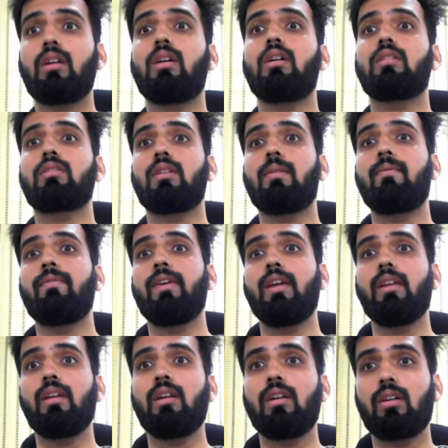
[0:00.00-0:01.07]
some
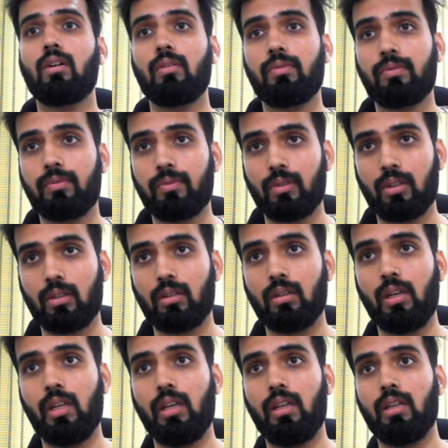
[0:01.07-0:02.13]
variant of
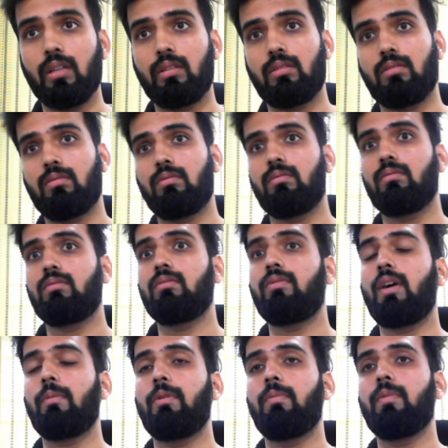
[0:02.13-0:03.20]
linear
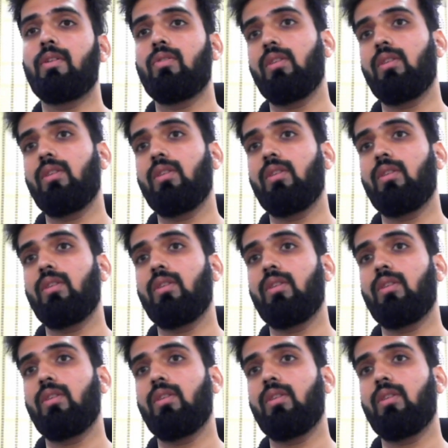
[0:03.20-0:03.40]
Fabry-Perot